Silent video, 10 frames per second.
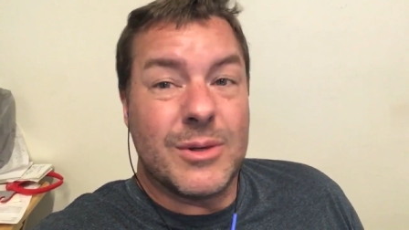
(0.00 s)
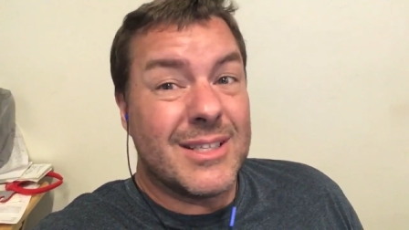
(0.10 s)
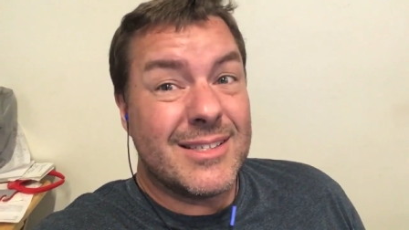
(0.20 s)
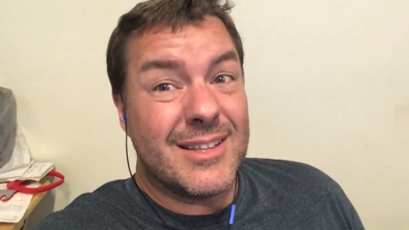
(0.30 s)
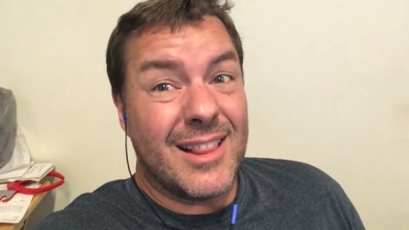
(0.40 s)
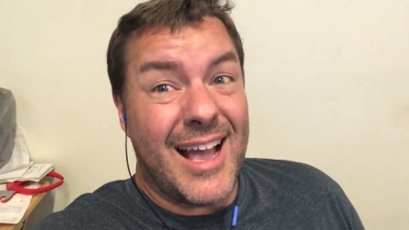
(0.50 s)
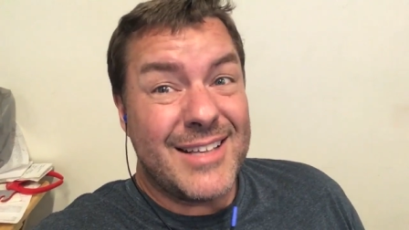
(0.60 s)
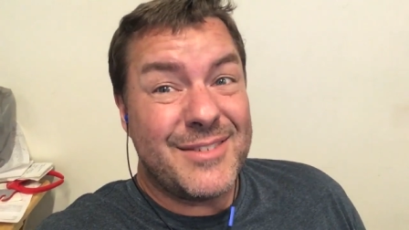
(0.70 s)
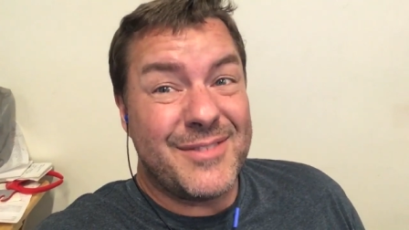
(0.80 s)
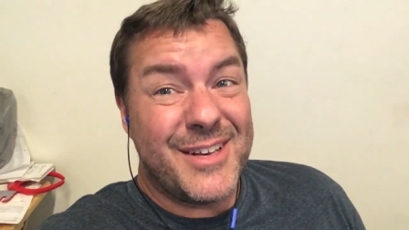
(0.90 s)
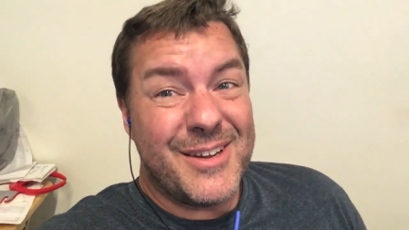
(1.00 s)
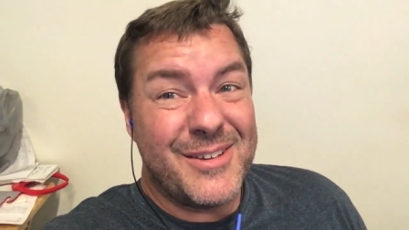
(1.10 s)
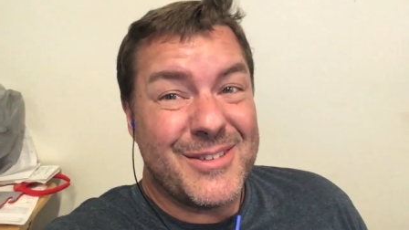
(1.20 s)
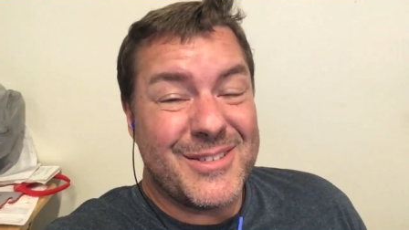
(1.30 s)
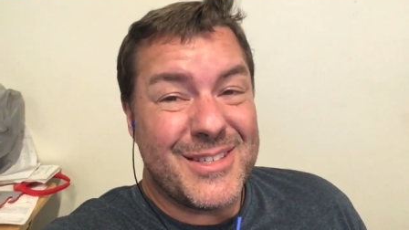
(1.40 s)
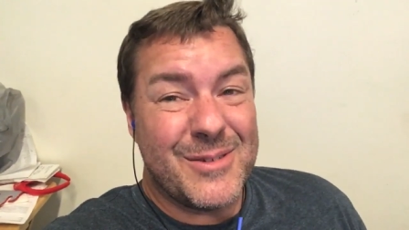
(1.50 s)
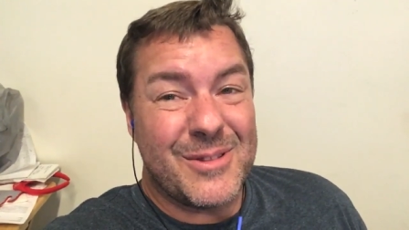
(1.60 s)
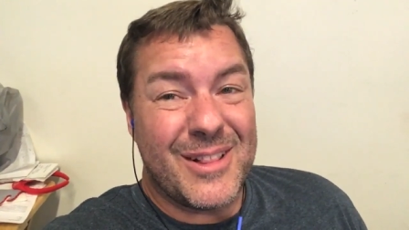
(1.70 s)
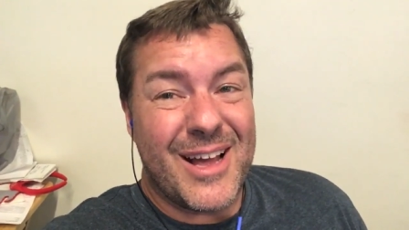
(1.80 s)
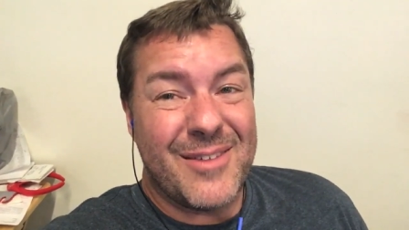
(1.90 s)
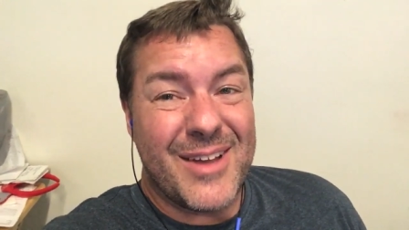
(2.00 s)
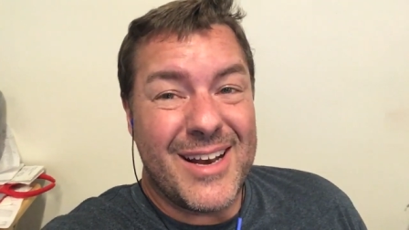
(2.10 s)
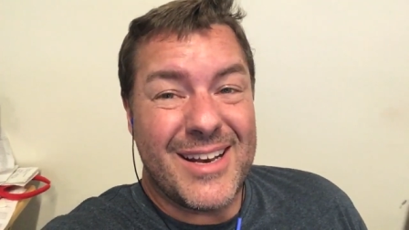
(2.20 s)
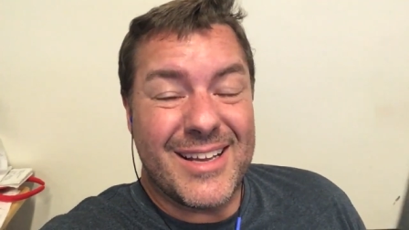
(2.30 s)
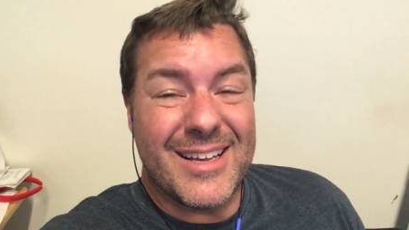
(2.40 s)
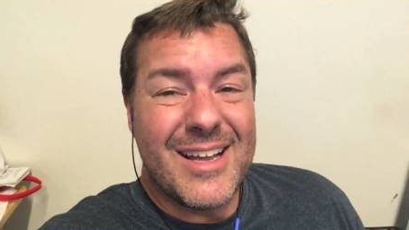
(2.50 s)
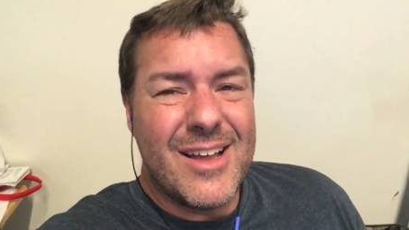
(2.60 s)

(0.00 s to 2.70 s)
This is the last video you'll see with a lot of editing